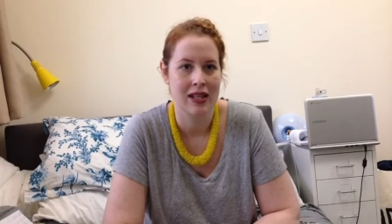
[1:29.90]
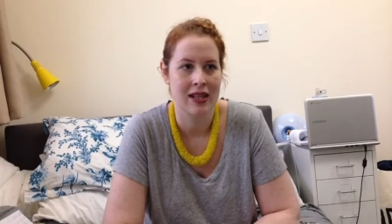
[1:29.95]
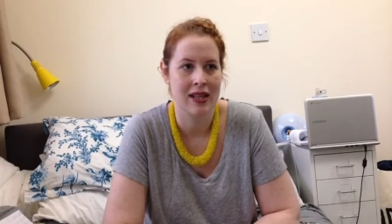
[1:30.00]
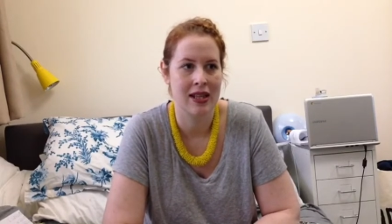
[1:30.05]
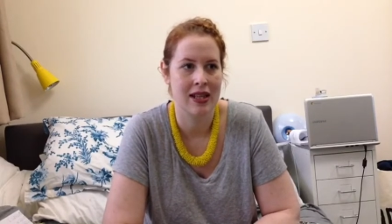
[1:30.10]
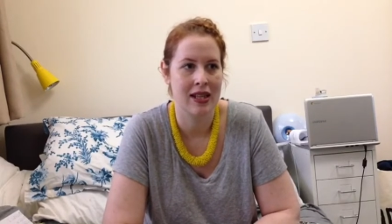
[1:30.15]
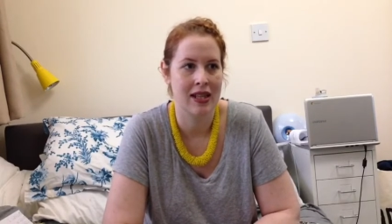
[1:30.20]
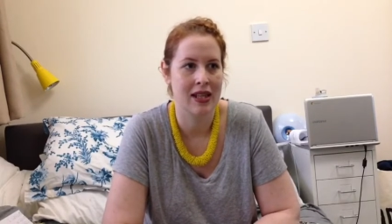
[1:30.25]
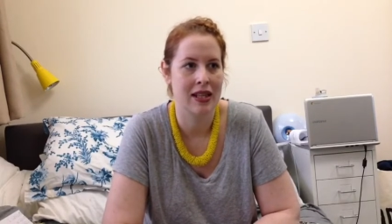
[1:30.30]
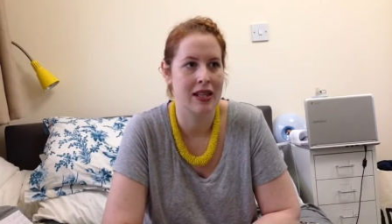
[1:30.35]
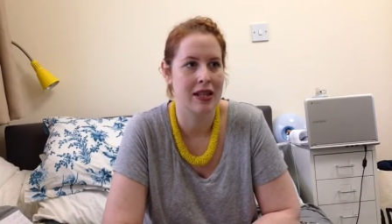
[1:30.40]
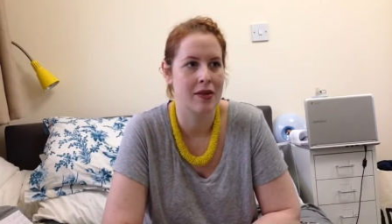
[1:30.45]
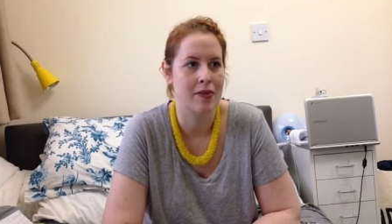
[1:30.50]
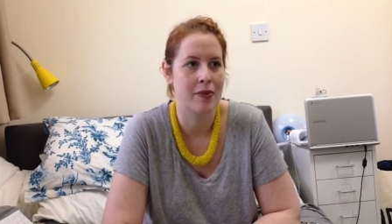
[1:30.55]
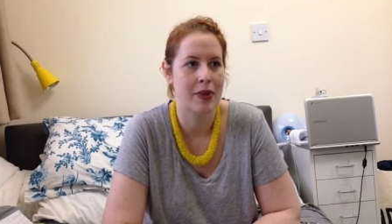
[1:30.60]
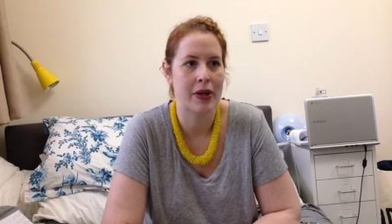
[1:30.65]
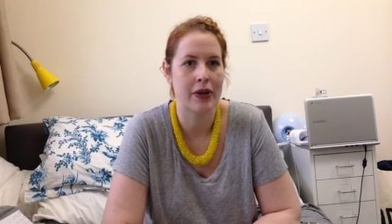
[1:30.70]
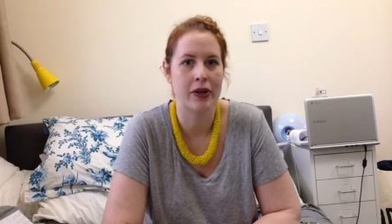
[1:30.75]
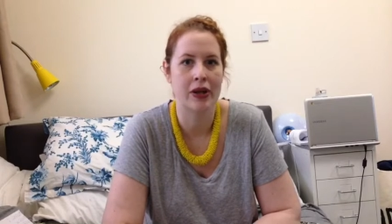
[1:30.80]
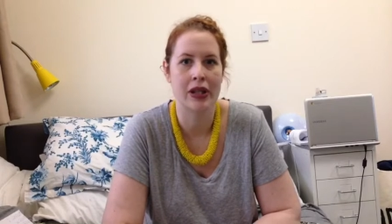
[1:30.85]
the
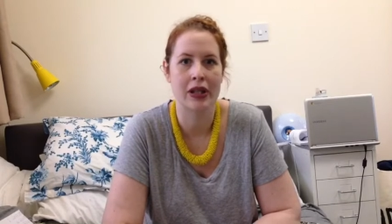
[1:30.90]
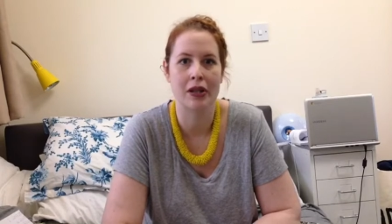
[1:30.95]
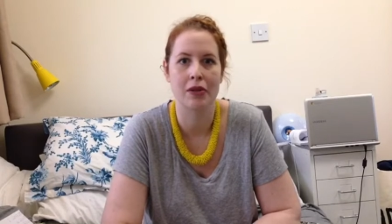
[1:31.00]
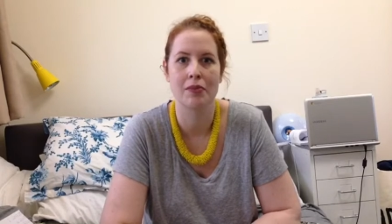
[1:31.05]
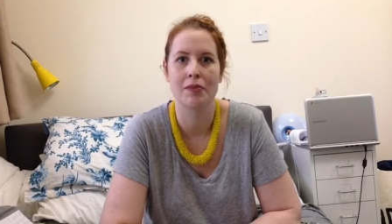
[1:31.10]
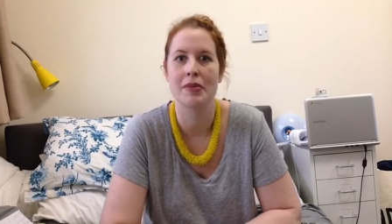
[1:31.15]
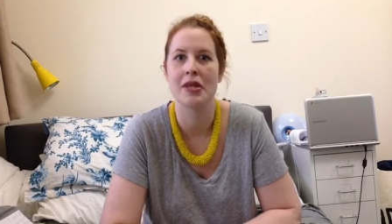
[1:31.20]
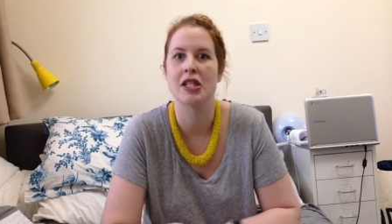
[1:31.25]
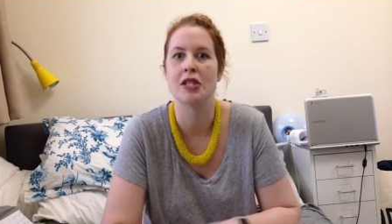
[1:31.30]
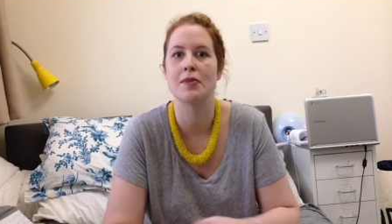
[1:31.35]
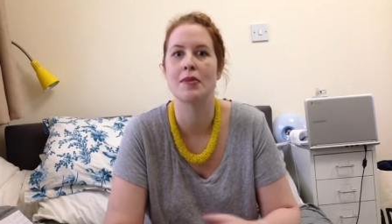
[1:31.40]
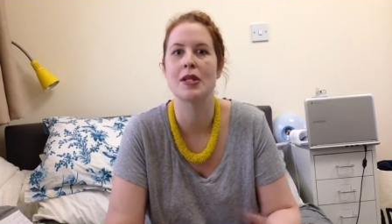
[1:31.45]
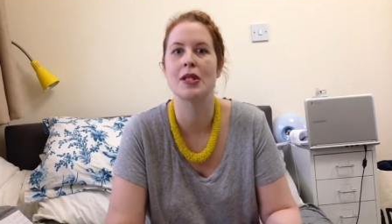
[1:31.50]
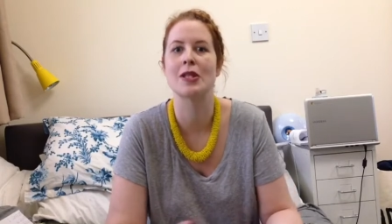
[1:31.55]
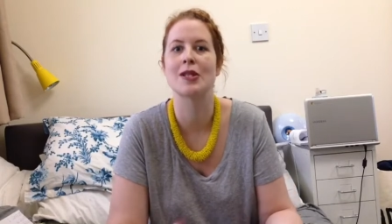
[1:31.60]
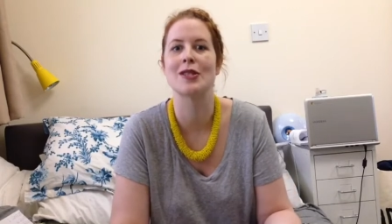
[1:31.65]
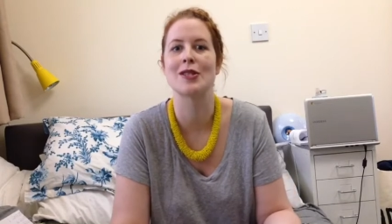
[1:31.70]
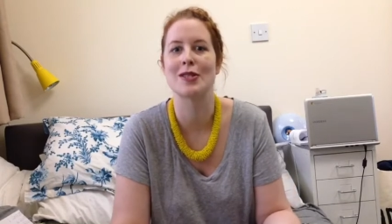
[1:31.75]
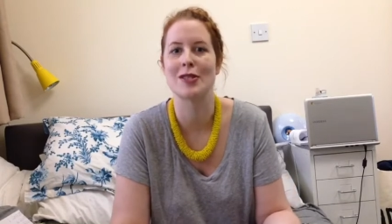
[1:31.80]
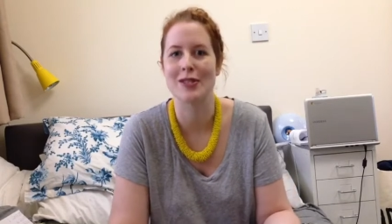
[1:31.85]
Imperial
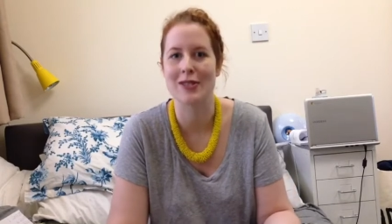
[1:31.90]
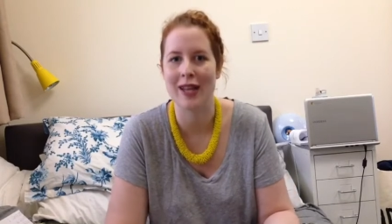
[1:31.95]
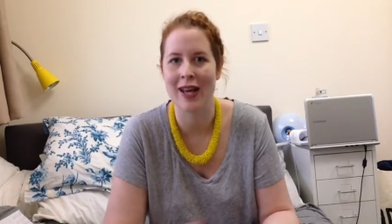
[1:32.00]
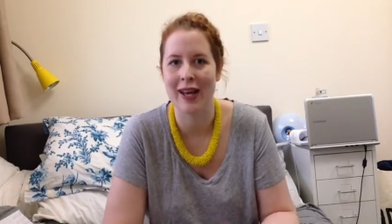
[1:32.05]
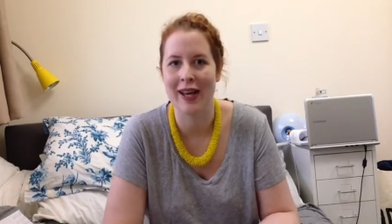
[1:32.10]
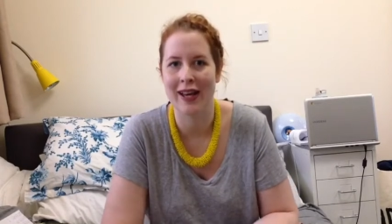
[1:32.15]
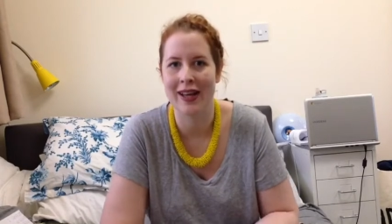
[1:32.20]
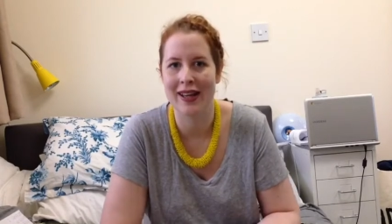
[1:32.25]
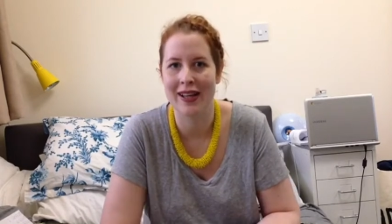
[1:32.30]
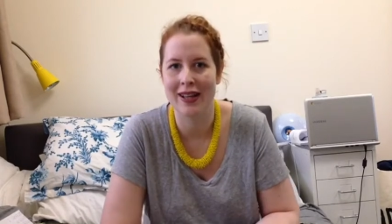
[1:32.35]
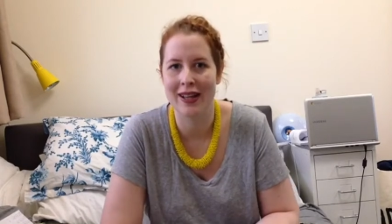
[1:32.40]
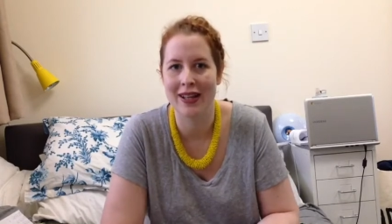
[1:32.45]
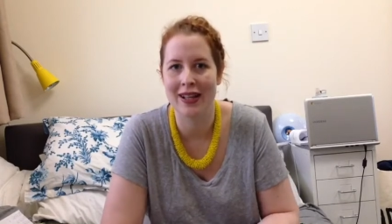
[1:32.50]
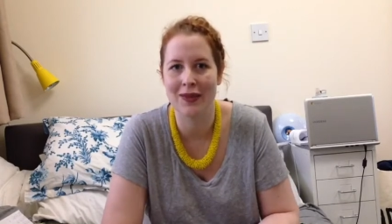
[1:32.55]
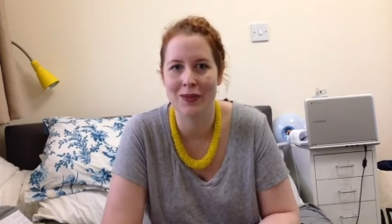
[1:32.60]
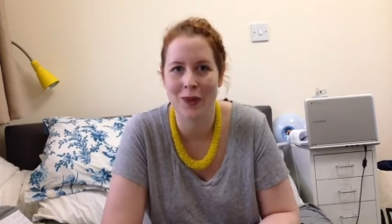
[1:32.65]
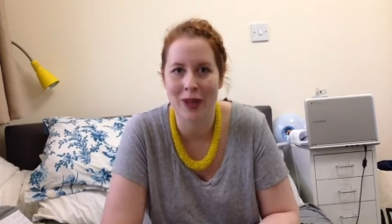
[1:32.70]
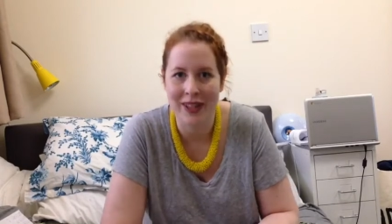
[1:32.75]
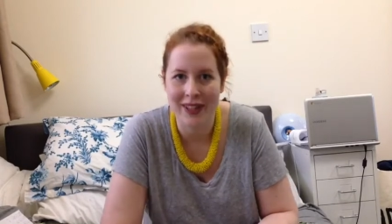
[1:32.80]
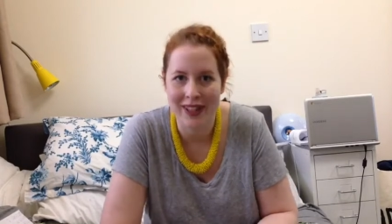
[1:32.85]
Measurements uh,
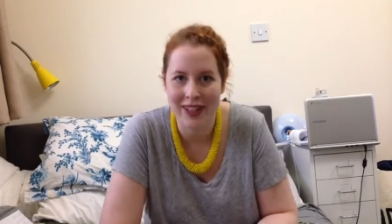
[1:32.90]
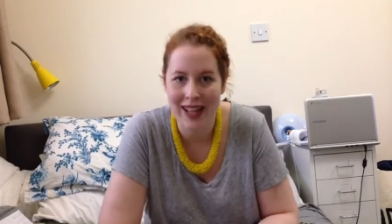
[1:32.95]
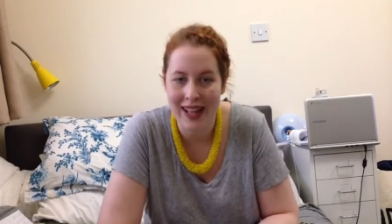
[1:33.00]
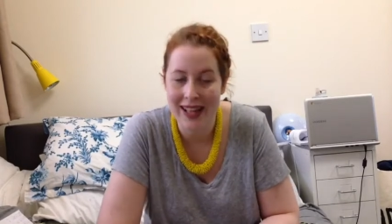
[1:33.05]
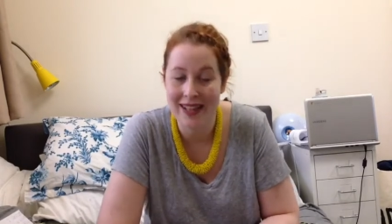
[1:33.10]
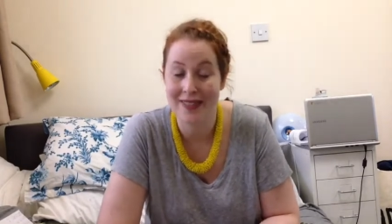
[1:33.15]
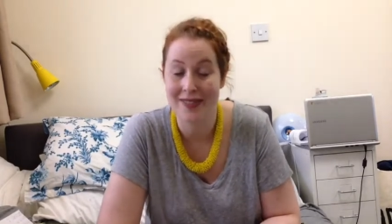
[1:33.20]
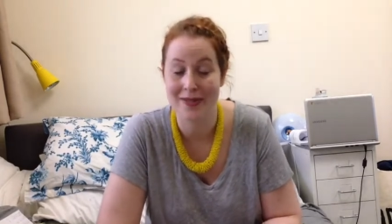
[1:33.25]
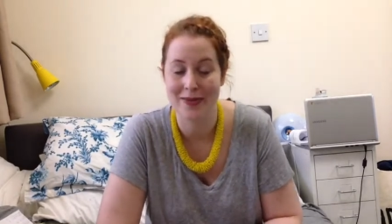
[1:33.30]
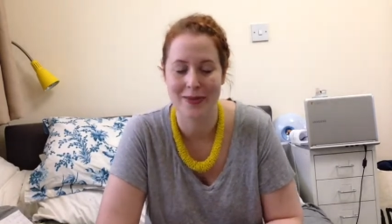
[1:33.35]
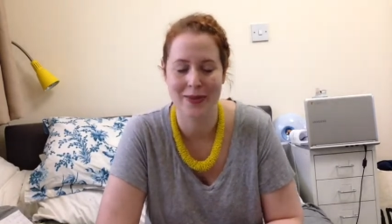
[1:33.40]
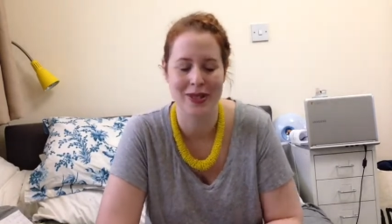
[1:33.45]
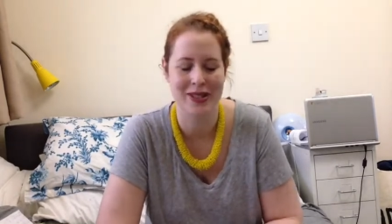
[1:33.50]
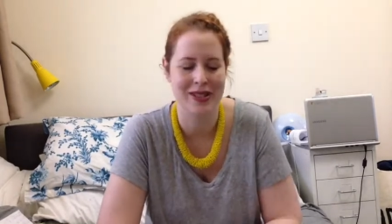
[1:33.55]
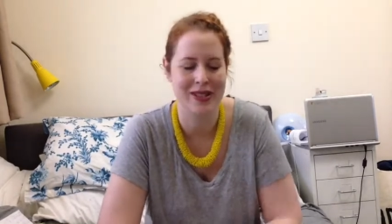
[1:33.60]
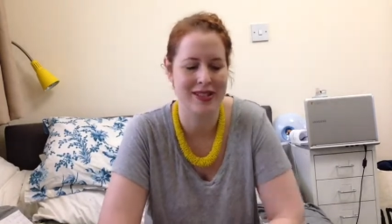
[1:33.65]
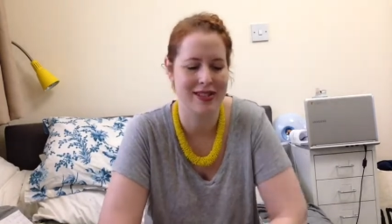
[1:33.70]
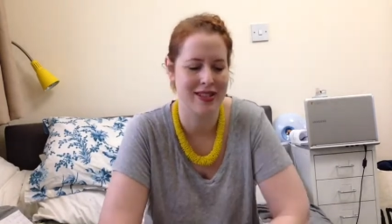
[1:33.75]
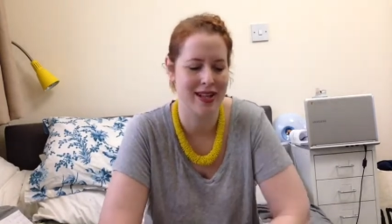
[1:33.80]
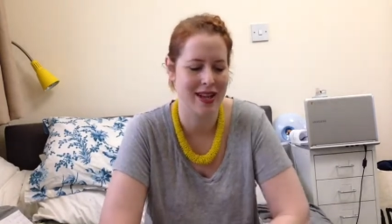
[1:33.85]
Wonderland,
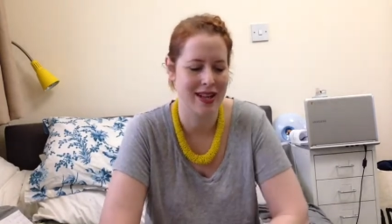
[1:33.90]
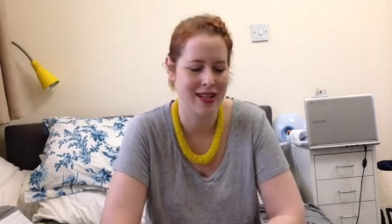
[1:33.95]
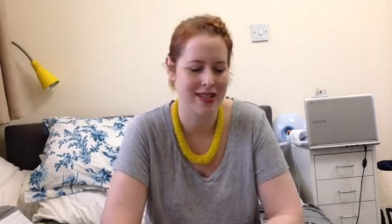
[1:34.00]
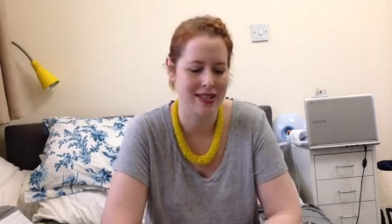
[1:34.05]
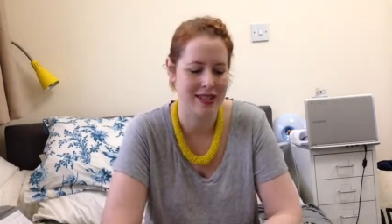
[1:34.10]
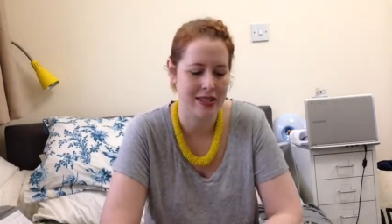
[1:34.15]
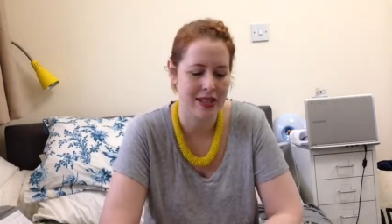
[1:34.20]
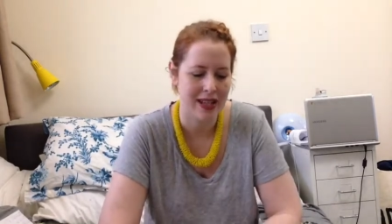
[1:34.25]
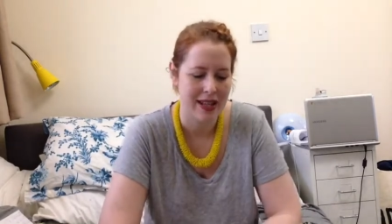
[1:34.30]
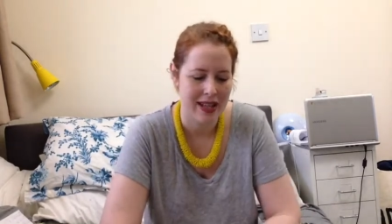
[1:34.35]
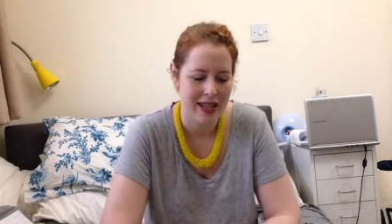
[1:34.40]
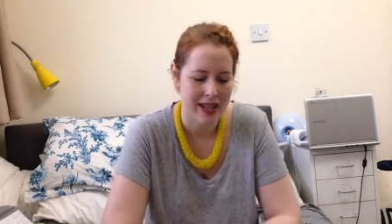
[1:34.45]
which is nice.